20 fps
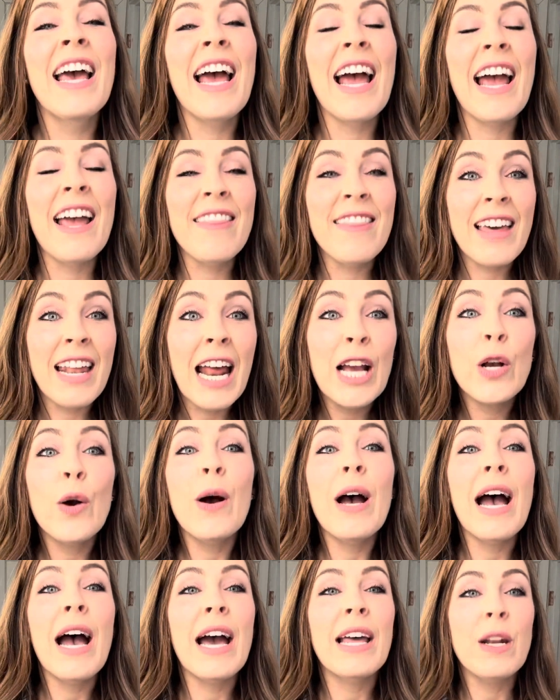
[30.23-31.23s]
And then I
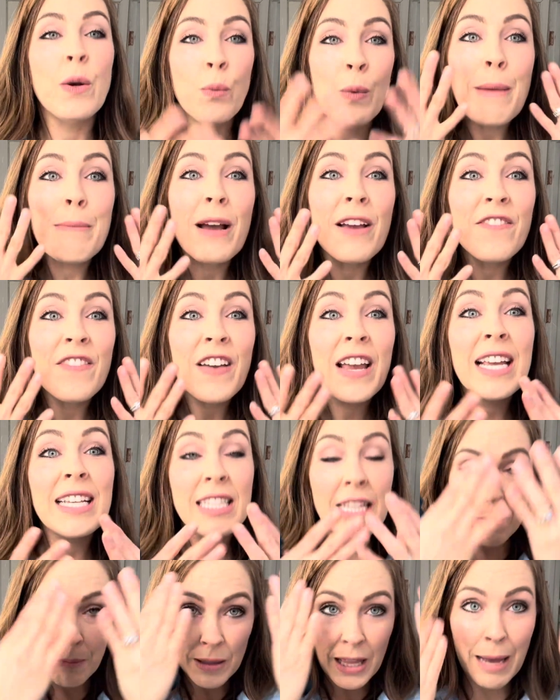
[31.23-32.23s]
go ahead and wet my face
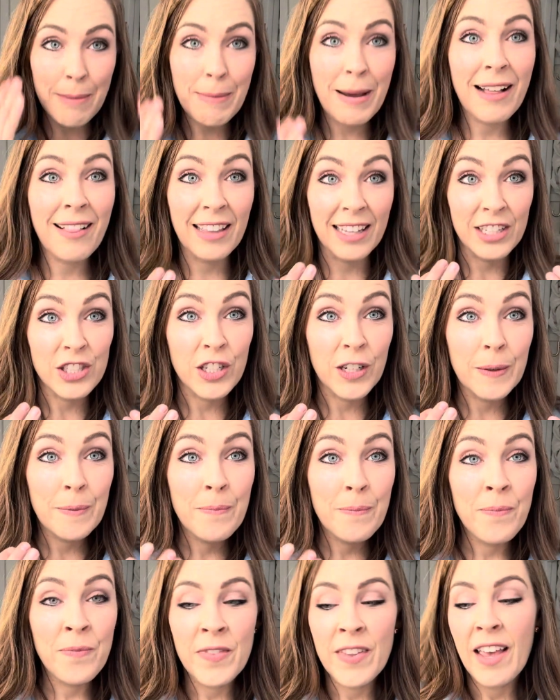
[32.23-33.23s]
and apply my cleanser.
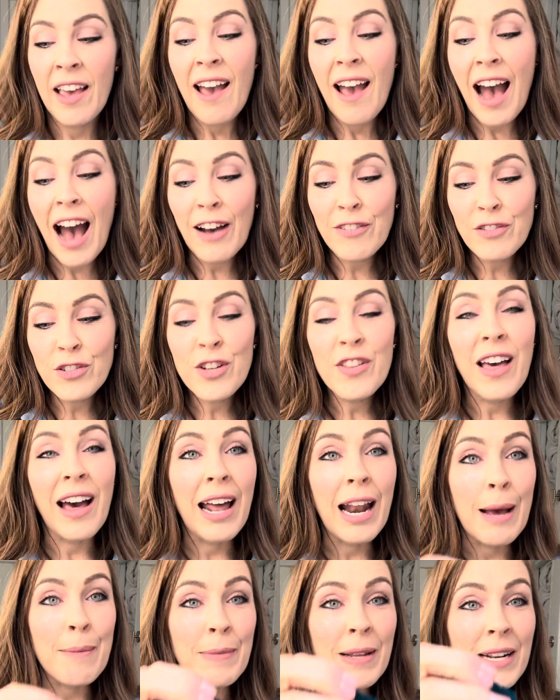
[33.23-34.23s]
After
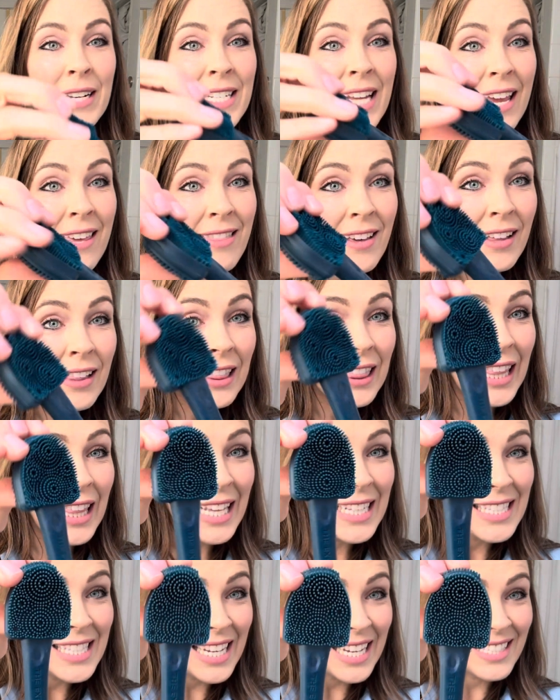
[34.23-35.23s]
that, I'm going to take the
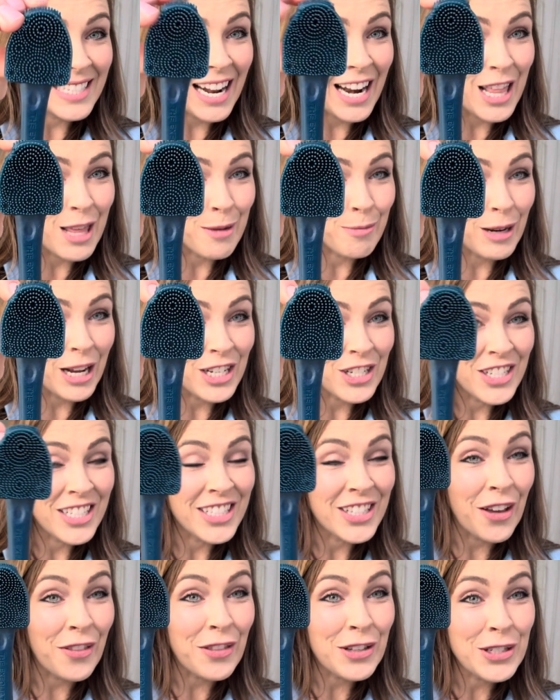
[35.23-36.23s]
cleansing side of the brush.
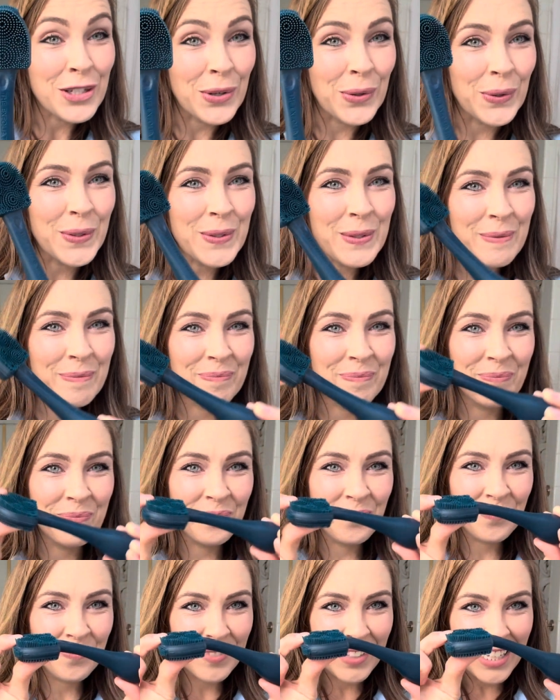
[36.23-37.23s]
It's got the circles
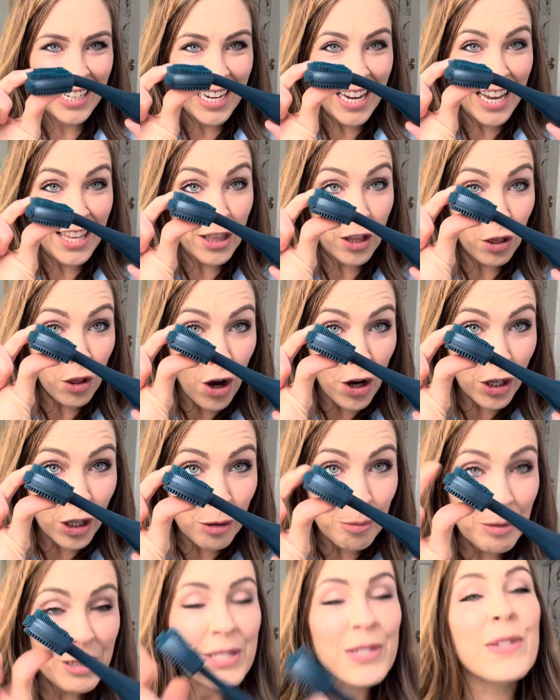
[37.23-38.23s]
and the
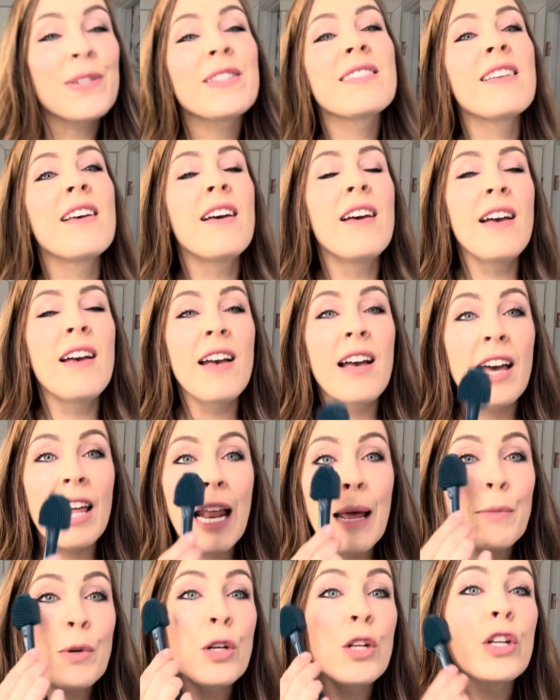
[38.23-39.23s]
longer bristles.
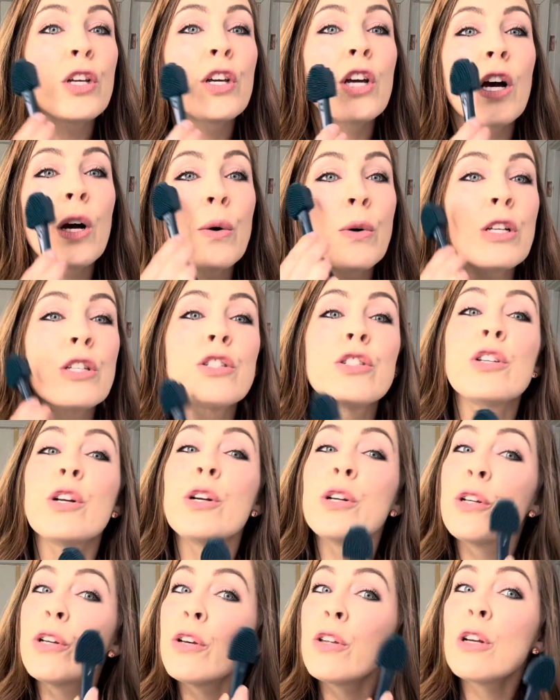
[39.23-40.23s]
And I'm going to go in a
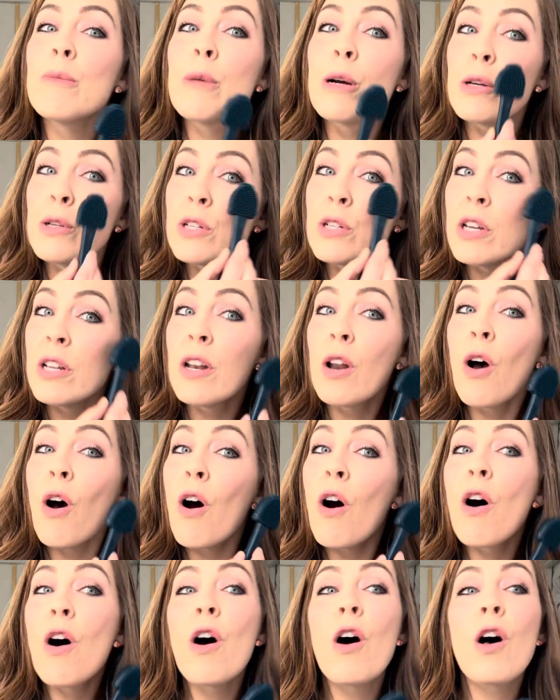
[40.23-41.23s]
circular motion
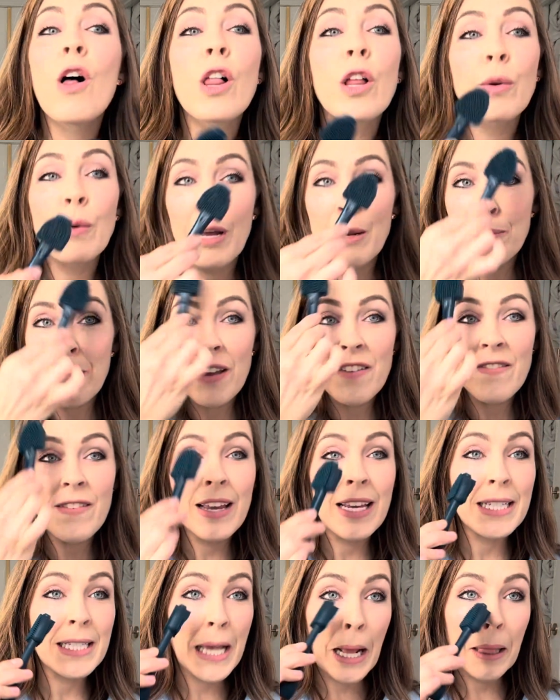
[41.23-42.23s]
all around my
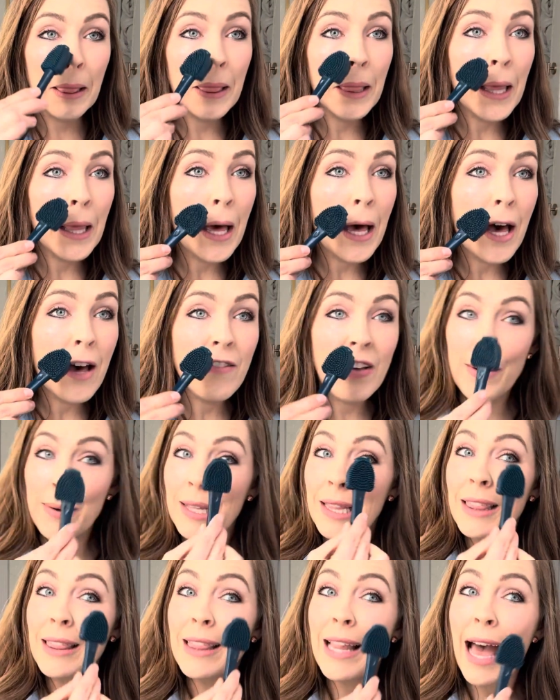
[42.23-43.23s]
face. I love how
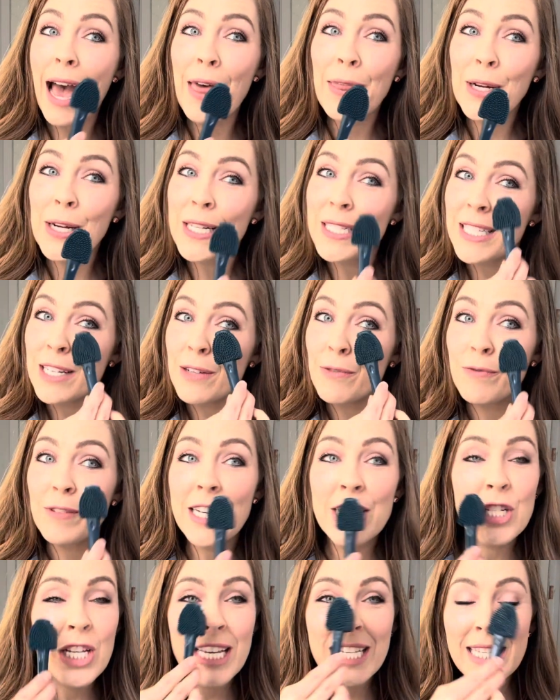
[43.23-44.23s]
it lathers, it
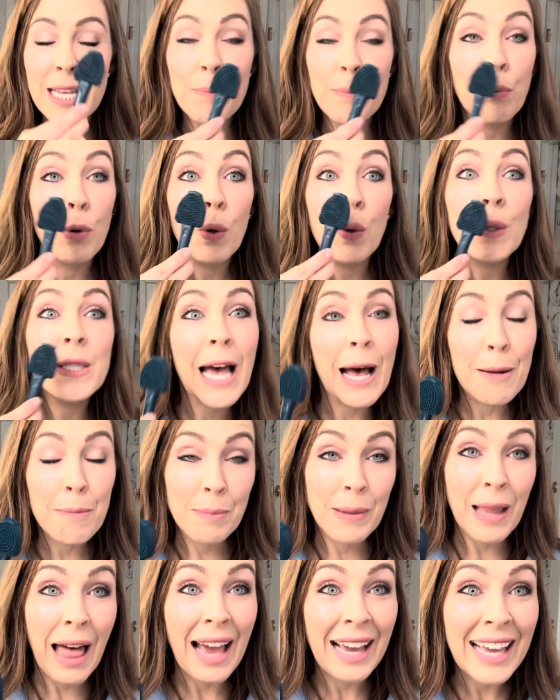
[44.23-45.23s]
reaches, it pulls
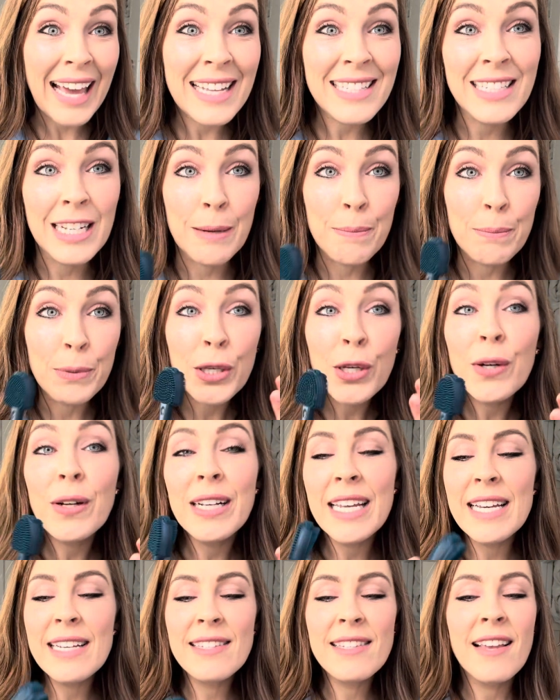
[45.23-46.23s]
out blackheads and
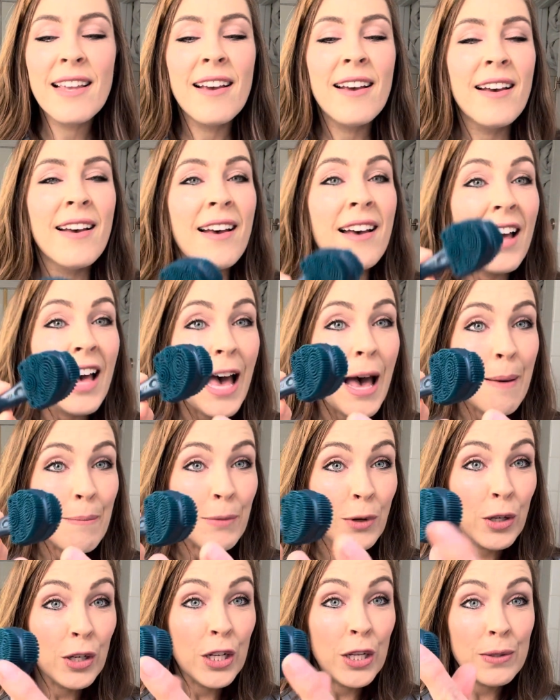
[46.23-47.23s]
impurities.
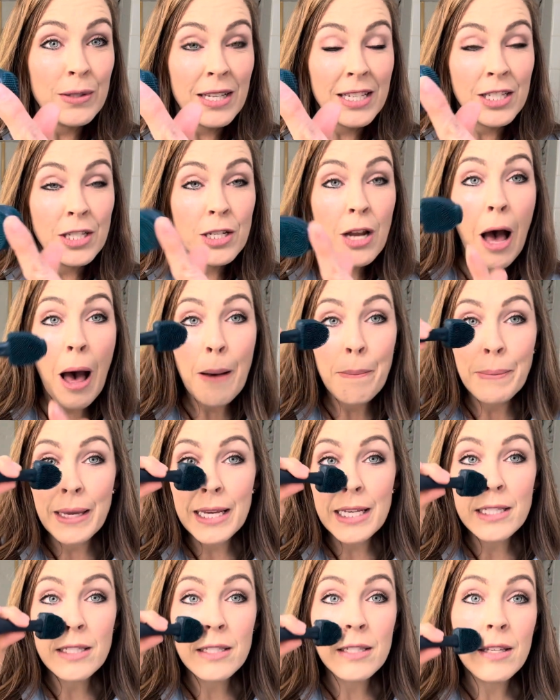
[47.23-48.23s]
You're going to use this top
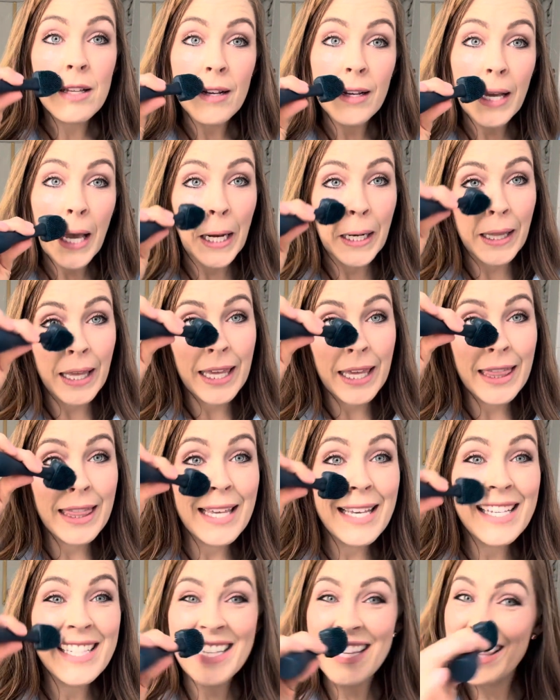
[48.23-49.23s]
piece kind of like
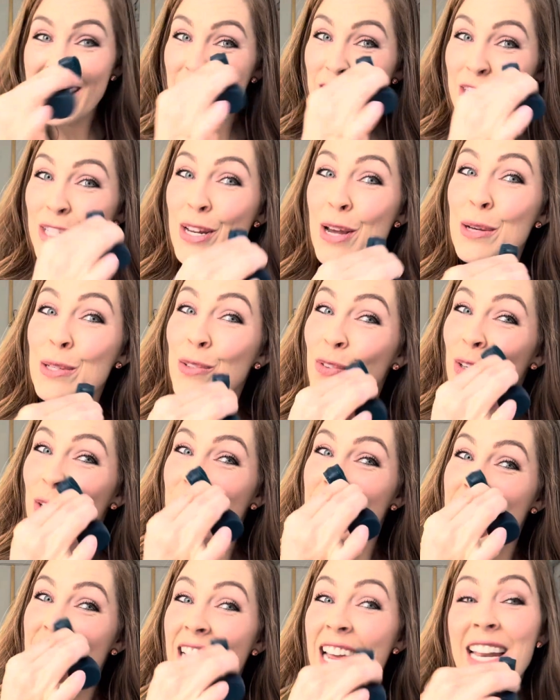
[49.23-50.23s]
this in these nose
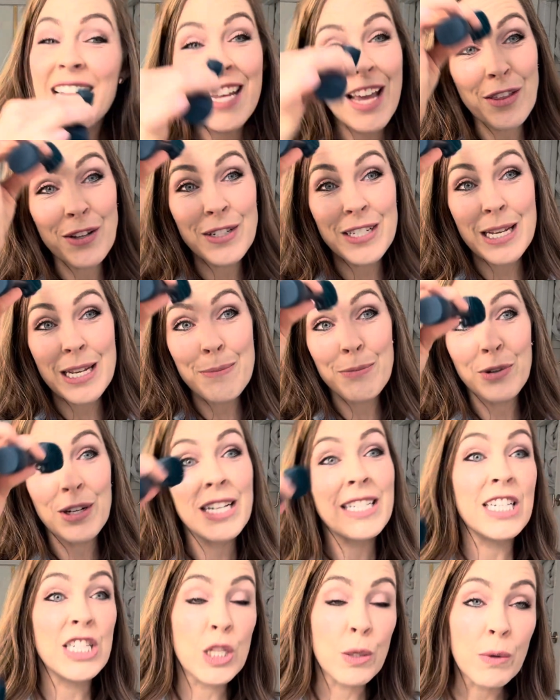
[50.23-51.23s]
folds and any other deep
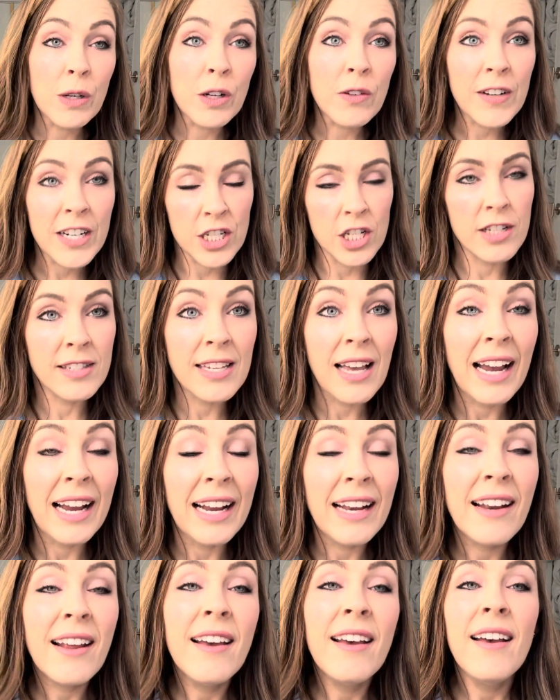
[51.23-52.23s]
creases you want to reach
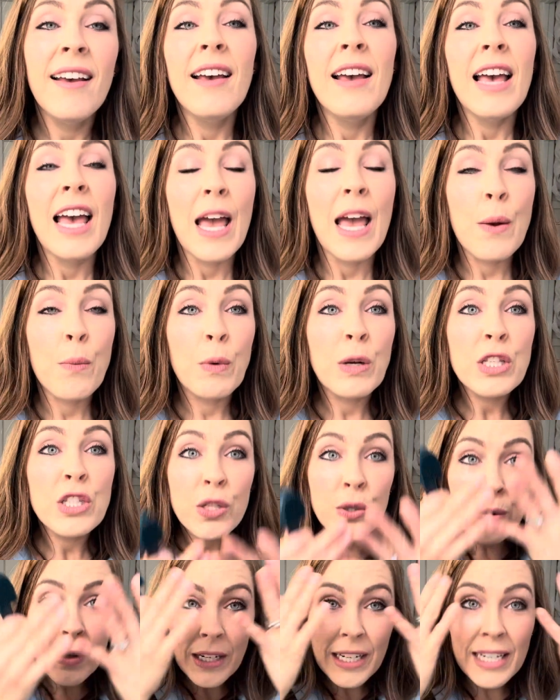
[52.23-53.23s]
inside. And
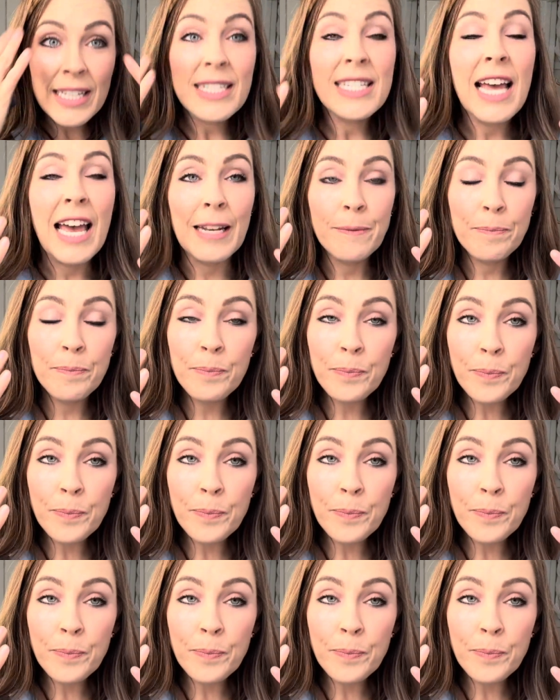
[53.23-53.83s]
once you are content,